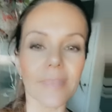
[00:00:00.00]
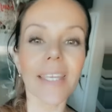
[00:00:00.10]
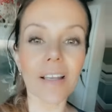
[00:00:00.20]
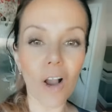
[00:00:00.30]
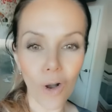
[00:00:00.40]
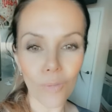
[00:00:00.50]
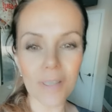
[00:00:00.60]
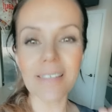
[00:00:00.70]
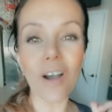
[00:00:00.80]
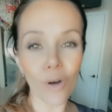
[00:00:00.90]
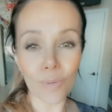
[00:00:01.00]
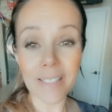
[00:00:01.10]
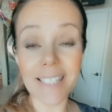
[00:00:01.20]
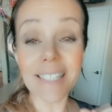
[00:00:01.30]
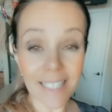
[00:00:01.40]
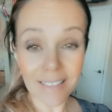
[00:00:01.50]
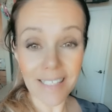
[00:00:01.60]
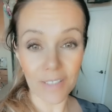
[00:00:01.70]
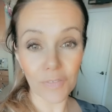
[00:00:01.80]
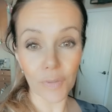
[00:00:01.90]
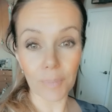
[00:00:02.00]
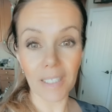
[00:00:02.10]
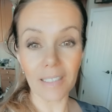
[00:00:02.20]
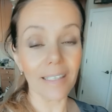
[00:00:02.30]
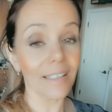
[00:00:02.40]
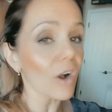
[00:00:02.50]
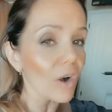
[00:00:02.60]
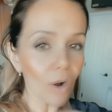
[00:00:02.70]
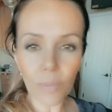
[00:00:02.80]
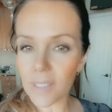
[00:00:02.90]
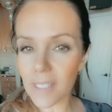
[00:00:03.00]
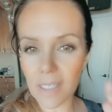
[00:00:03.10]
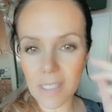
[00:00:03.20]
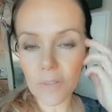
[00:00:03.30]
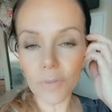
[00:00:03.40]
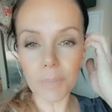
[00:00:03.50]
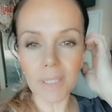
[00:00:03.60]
it always nails it for me. It always does it for